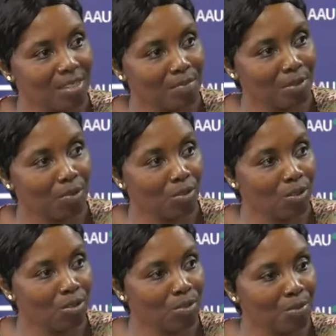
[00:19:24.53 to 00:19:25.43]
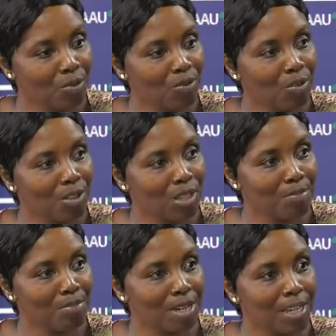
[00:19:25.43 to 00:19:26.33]
before the
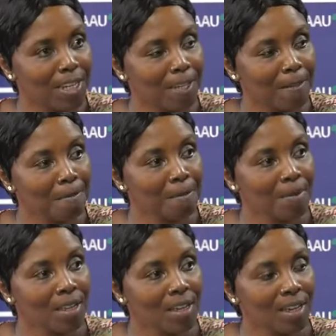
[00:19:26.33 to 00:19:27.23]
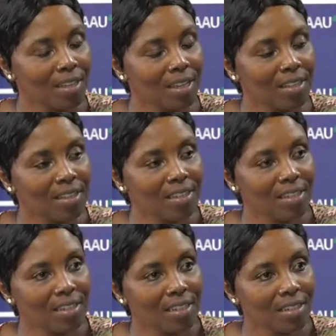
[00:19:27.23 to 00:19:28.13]
break, I
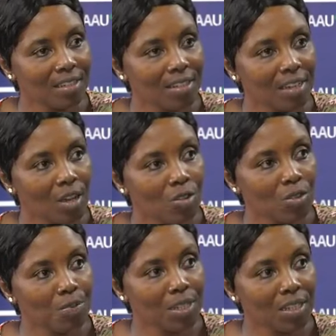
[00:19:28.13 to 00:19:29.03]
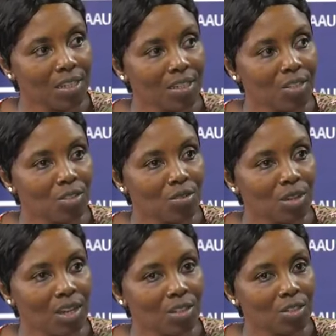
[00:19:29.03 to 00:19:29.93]
think I would be keen
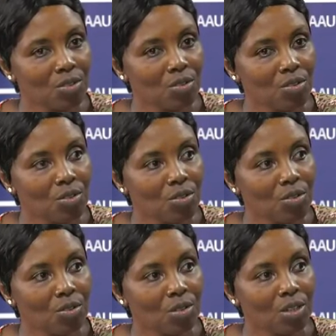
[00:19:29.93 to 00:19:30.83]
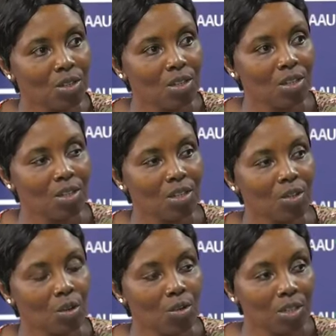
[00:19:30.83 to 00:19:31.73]
to know
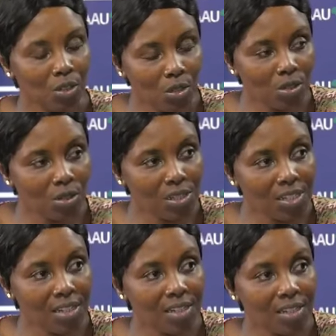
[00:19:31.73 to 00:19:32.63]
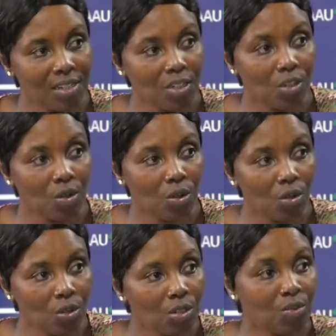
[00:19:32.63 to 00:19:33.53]
concerning your
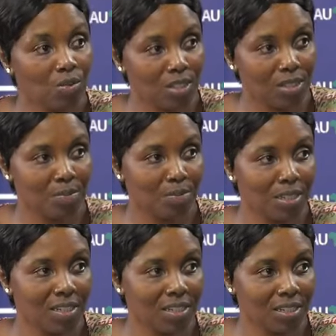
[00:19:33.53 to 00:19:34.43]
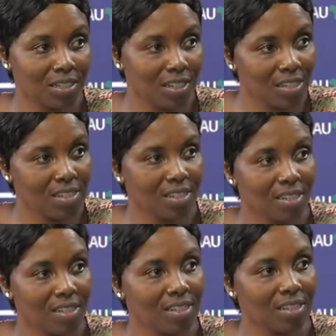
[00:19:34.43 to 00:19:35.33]
own visibility as a
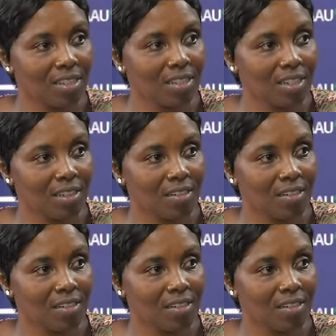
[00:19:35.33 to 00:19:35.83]
researcher.